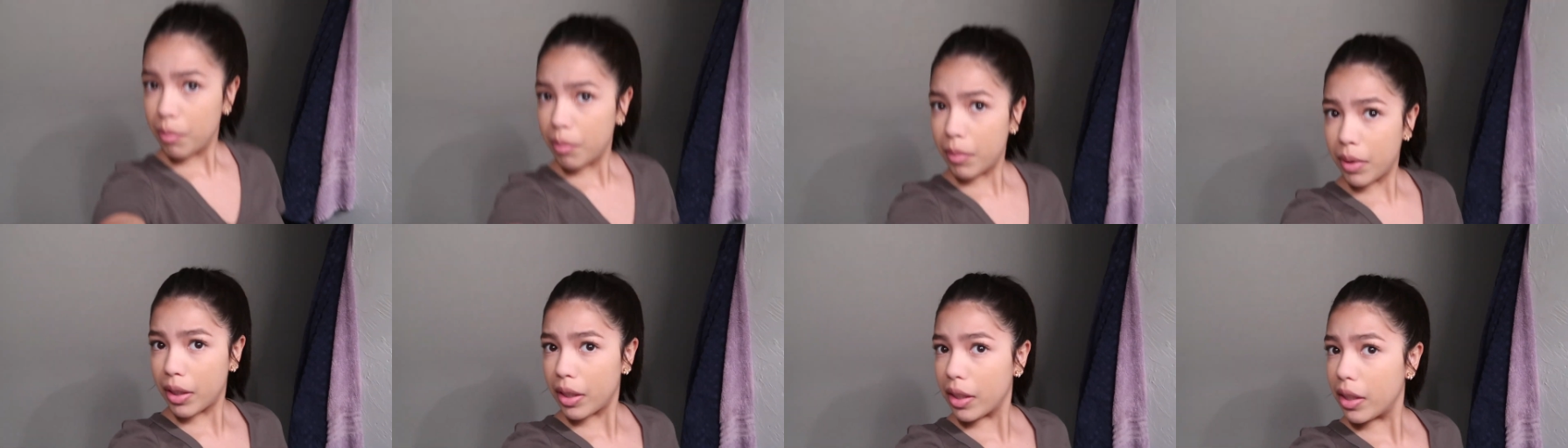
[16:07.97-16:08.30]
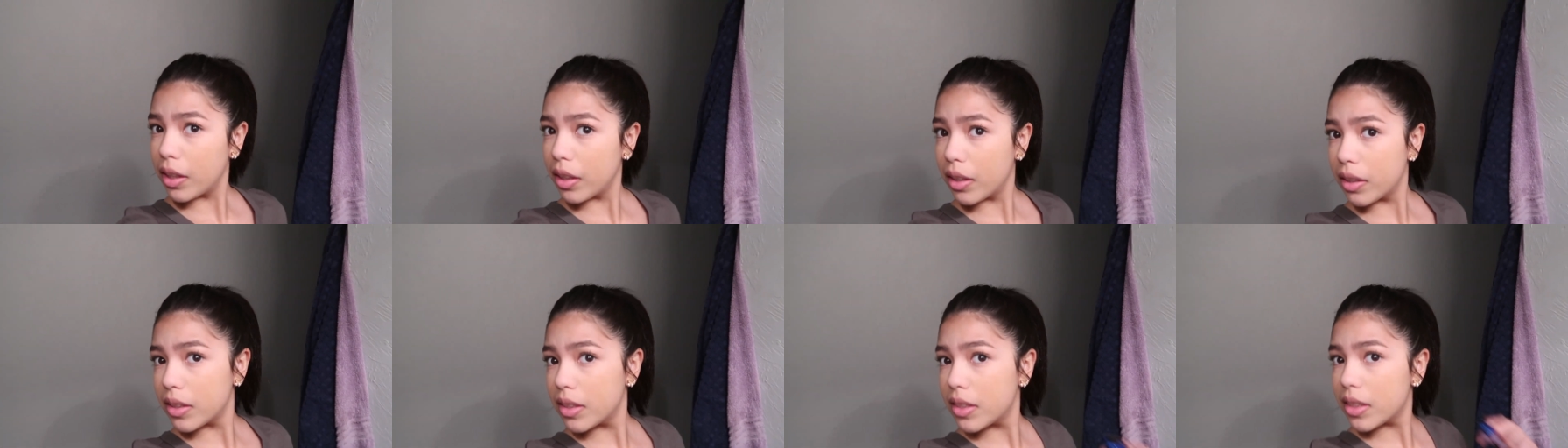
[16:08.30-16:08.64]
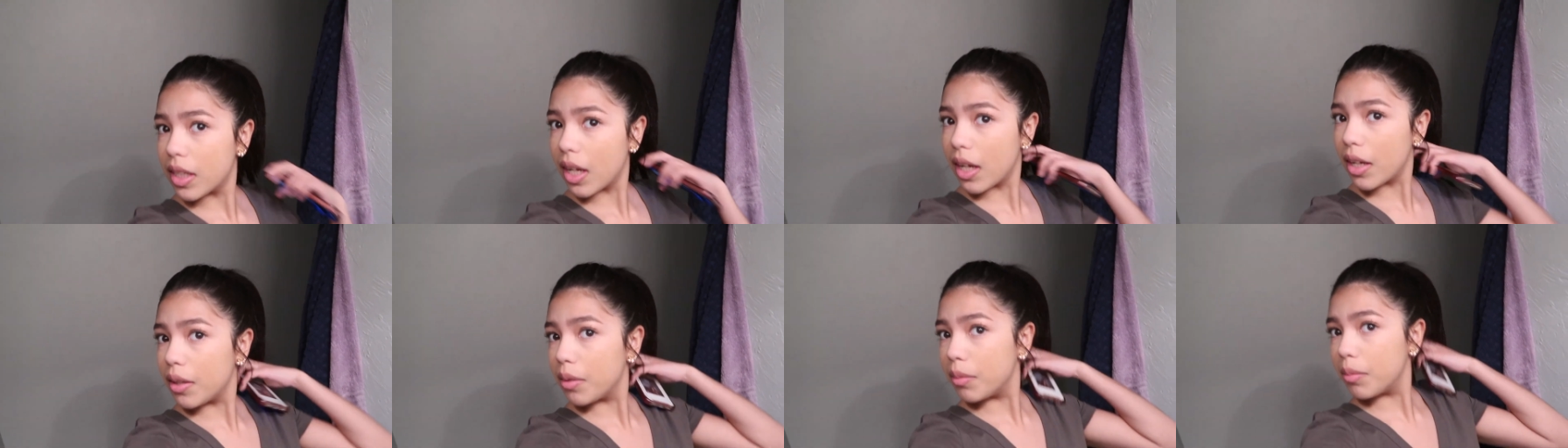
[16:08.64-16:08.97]
My hair is
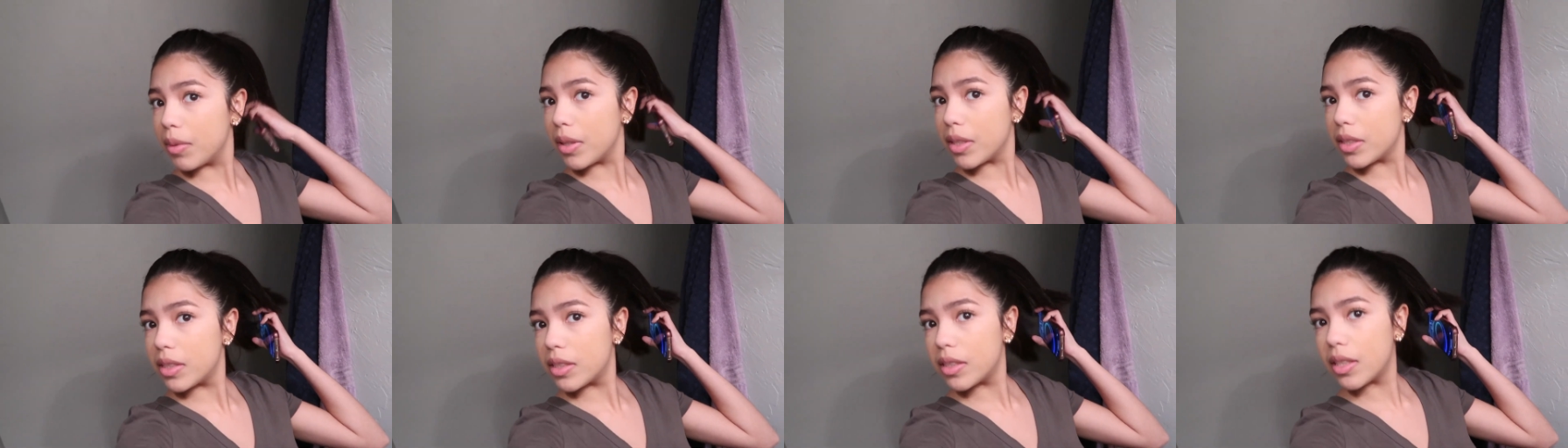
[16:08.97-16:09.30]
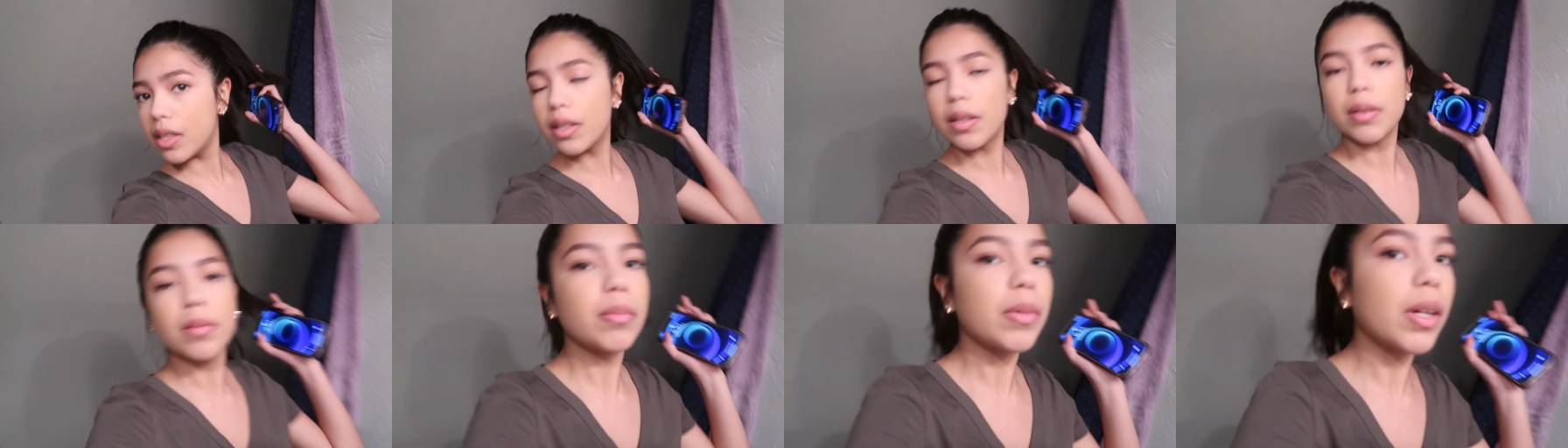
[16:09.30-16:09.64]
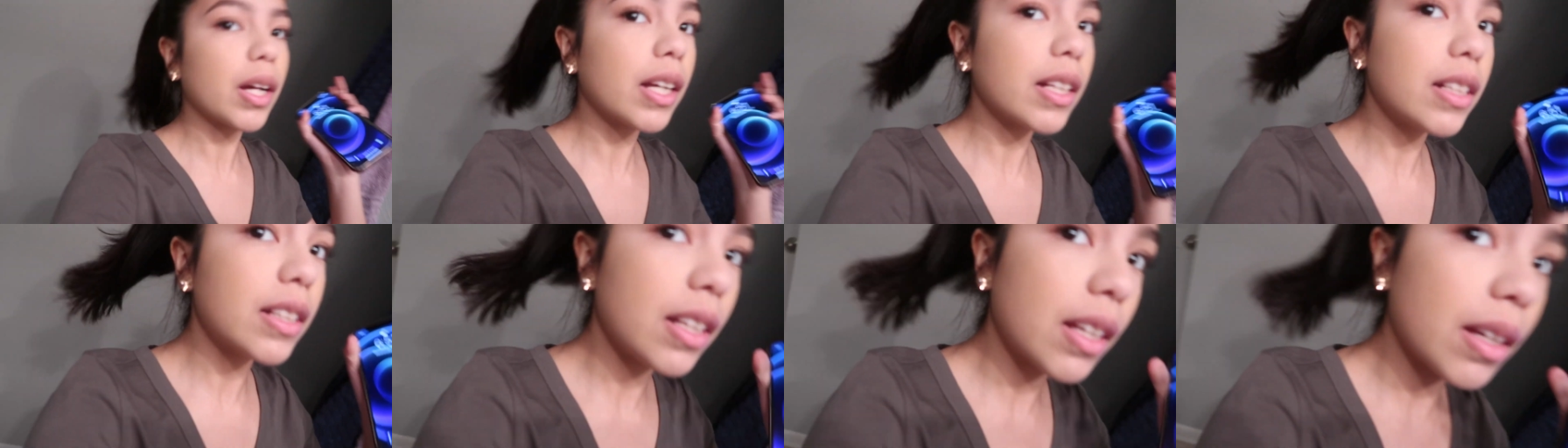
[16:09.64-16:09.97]
kind of messed up.
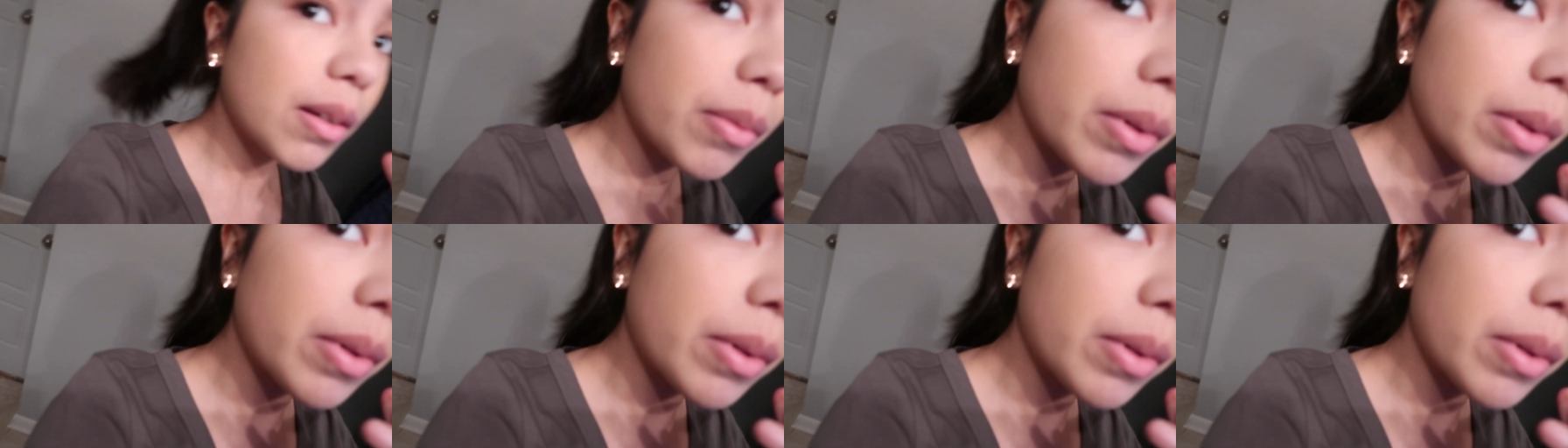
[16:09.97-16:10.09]
Guys, look